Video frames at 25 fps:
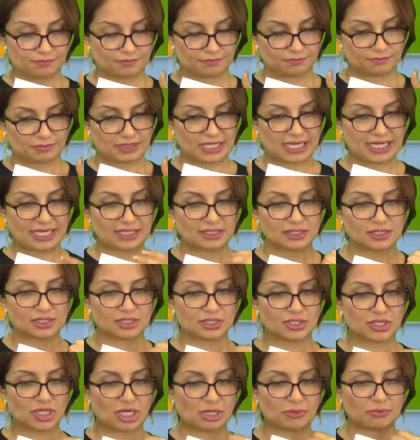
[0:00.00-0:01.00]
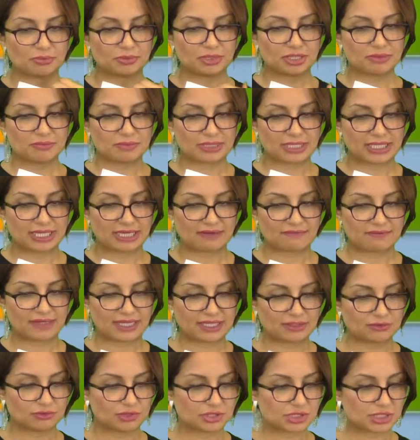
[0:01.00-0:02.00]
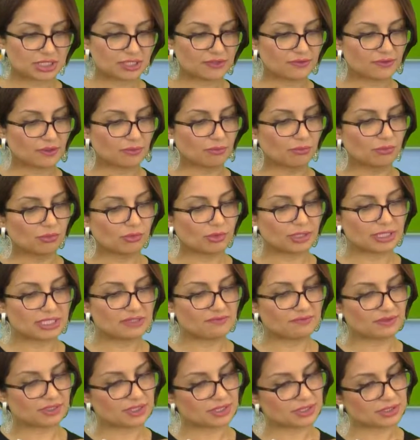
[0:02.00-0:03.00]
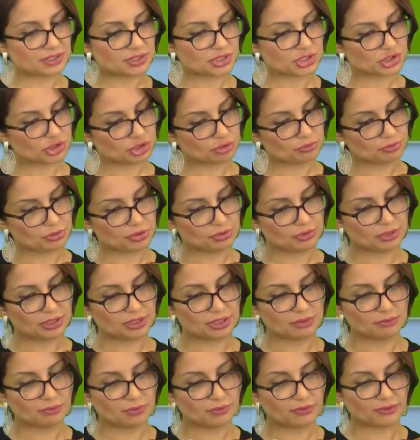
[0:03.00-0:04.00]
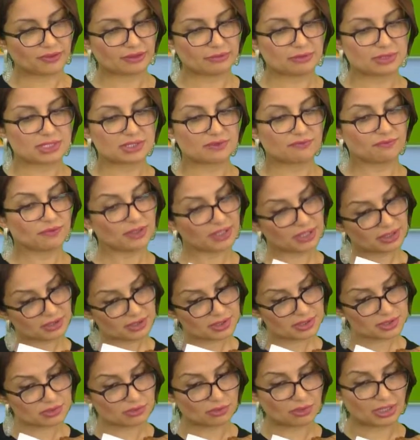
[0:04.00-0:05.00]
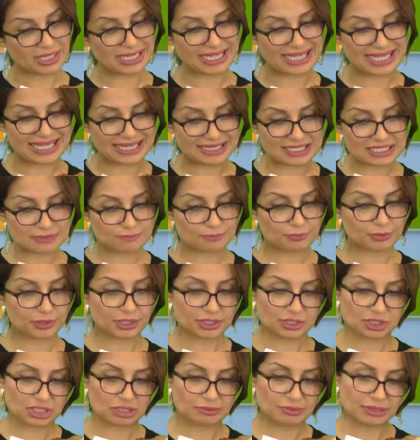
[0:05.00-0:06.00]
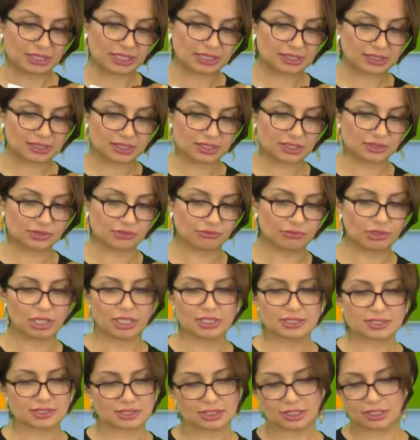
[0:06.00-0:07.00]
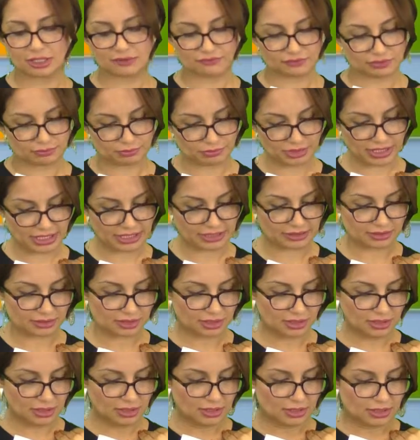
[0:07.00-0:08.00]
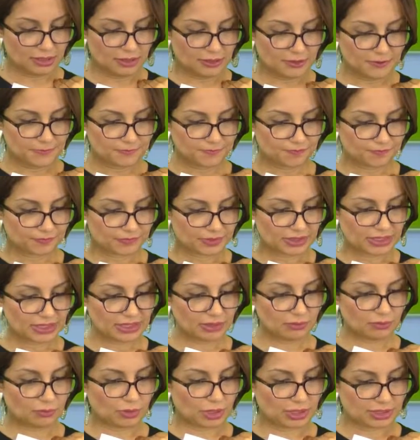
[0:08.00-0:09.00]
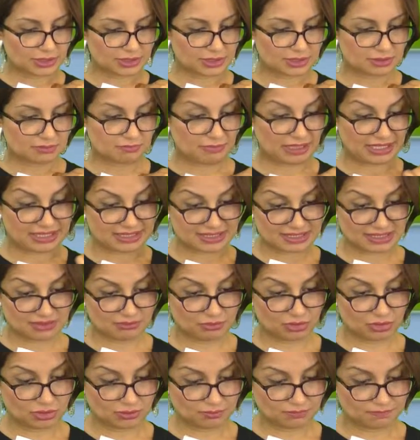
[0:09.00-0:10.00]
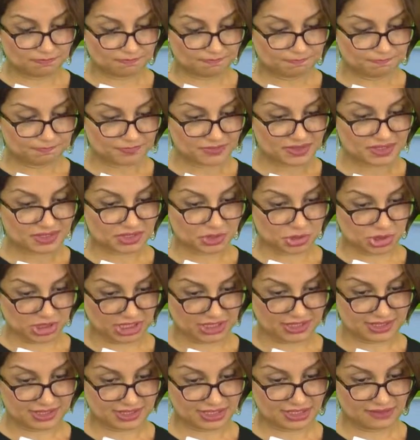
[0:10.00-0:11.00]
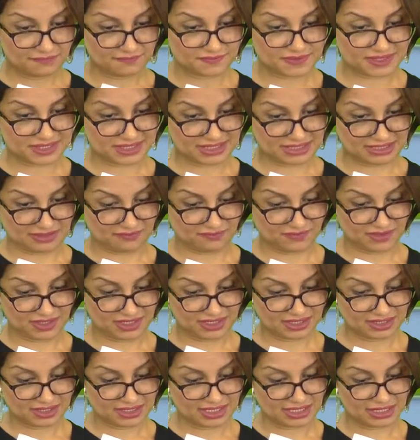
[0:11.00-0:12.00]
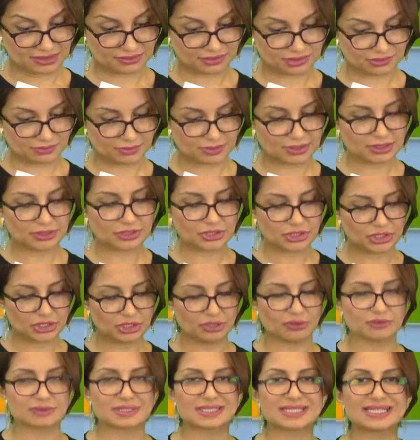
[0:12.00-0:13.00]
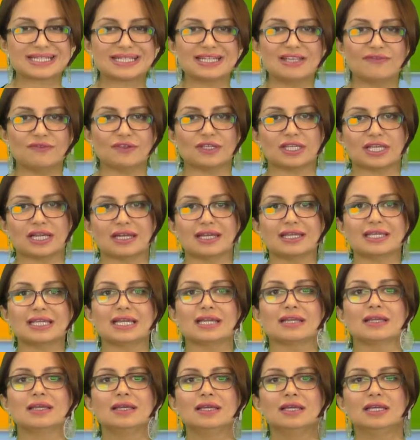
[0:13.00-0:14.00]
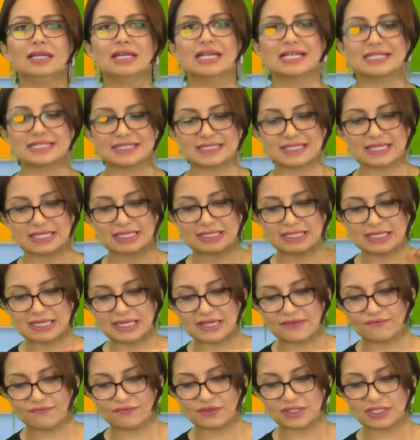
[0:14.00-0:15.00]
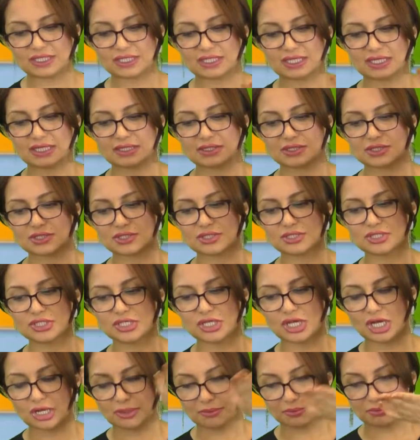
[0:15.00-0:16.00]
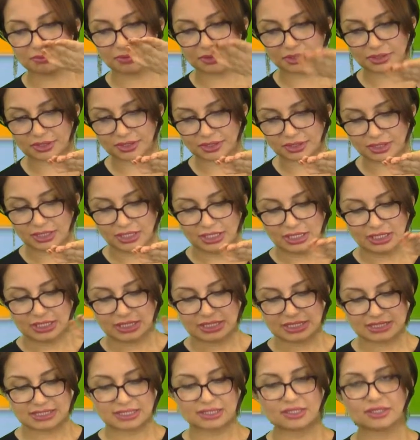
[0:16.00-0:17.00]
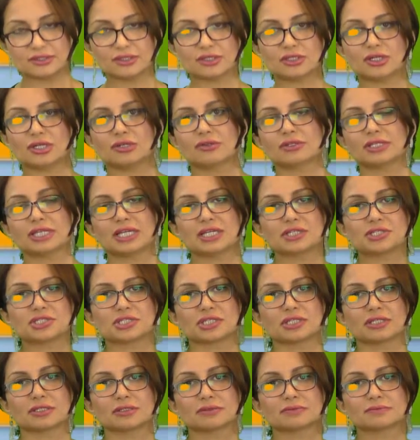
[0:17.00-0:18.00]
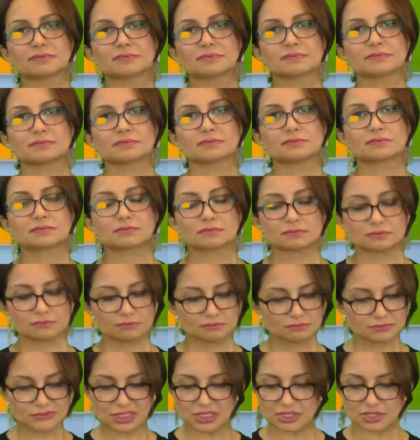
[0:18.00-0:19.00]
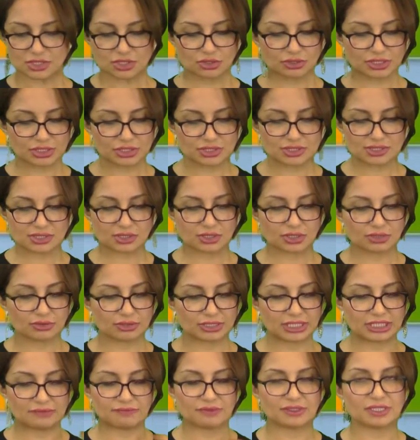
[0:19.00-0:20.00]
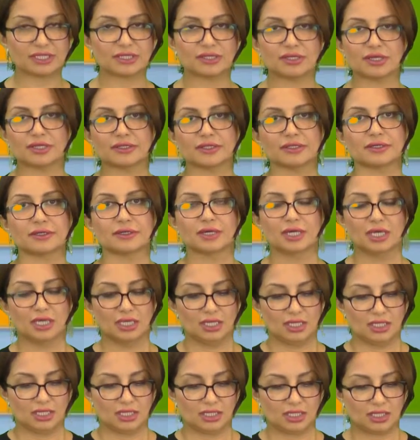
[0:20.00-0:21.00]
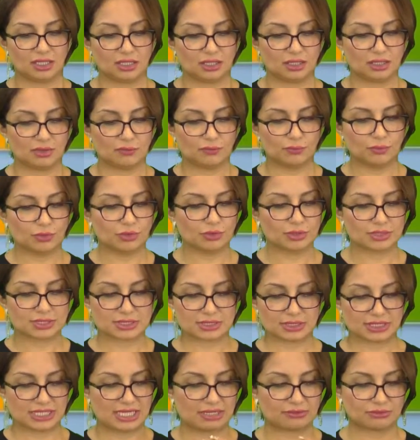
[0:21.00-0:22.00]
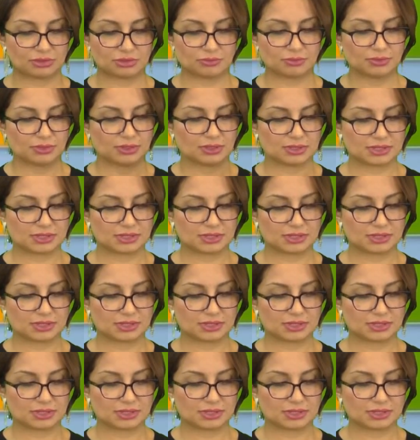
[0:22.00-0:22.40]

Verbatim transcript: blank number may have language either more evenly distributed in both hemispheres or else predominantly on the right side of the brain. A what? Maximum, suggestive, significant, countable? No, significant. Again, a significant number is another collocation. So it doesn't collocate with any other uh, words, countable,